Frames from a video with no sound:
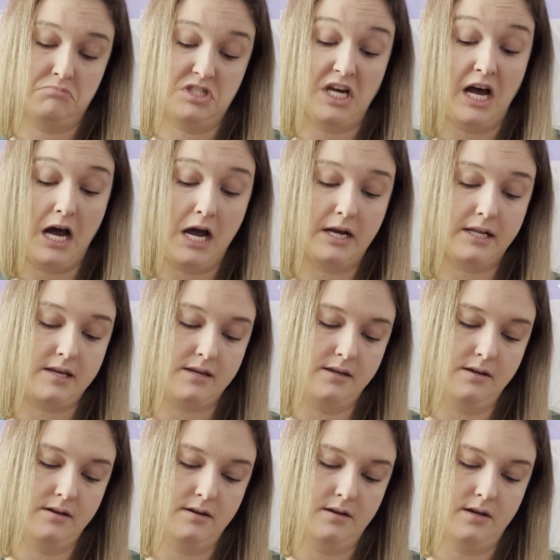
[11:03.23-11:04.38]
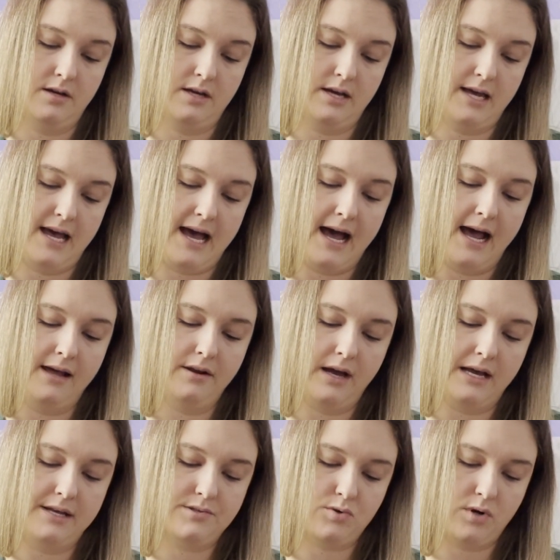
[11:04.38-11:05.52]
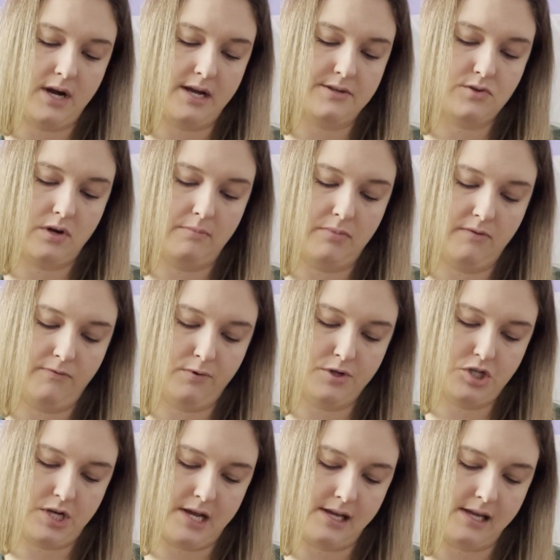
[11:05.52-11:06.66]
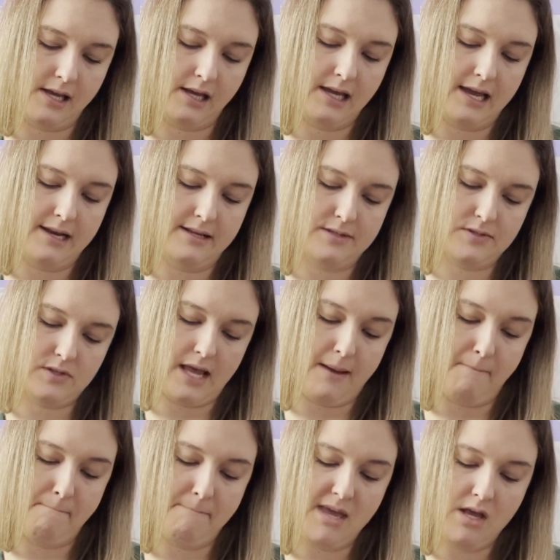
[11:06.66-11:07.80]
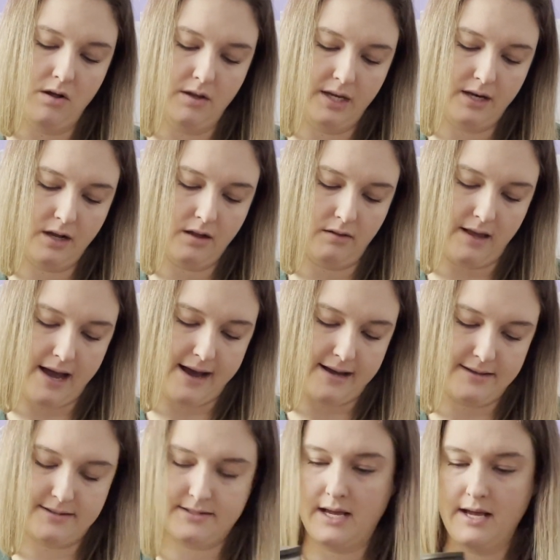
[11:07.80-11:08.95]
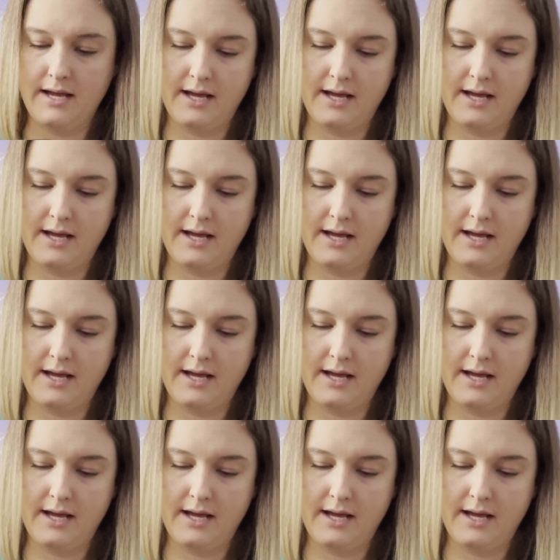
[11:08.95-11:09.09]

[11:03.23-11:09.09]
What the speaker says: toddy, add ice or ice cream before shaking, and it's a meal in a glass.